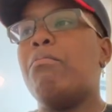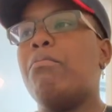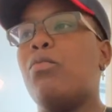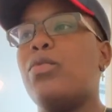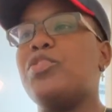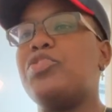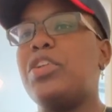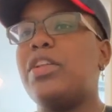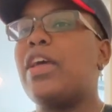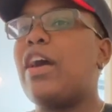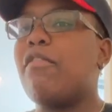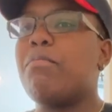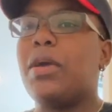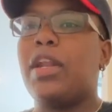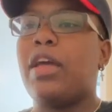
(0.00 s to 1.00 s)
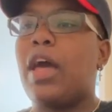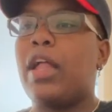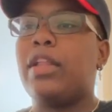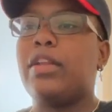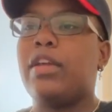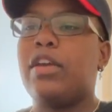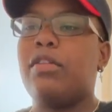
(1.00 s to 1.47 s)
which didn't have
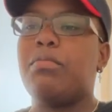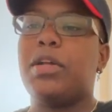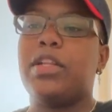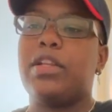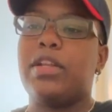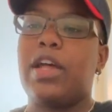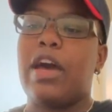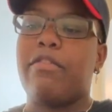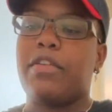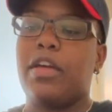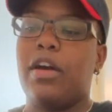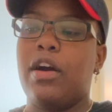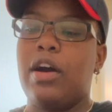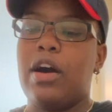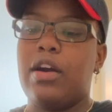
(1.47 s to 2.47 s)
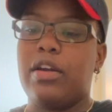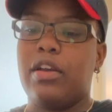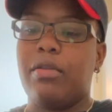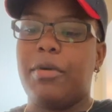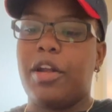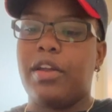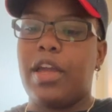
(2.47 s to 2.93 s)
beta-alanine, but it did have a good
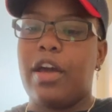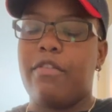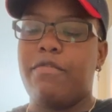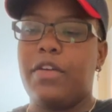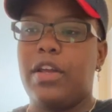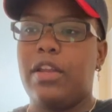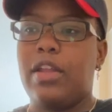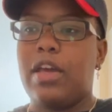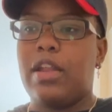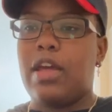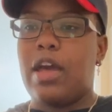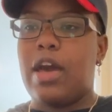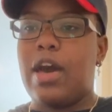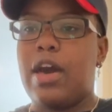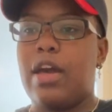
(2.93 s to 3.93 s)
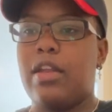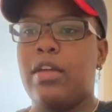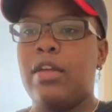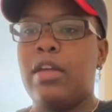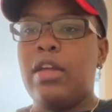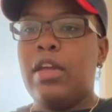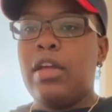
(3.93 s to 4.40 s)
amount of caffeine, and it had
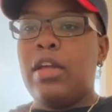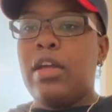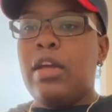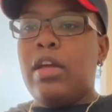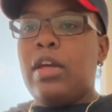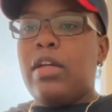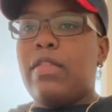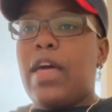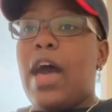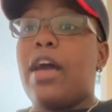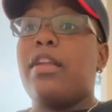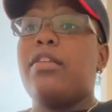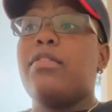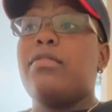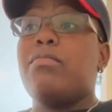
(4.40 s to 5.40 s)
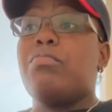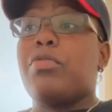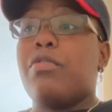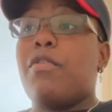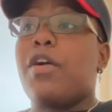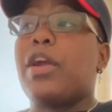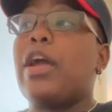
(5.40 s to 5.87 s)
that
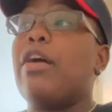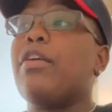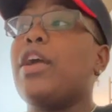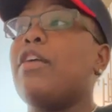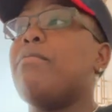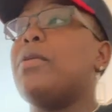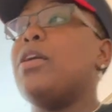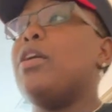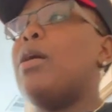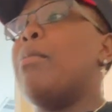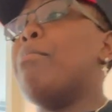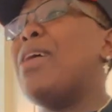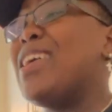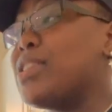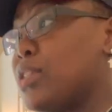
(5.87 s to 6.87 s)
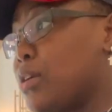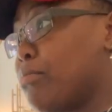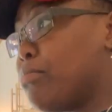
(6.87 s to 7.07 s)
pre-workout gave me amazing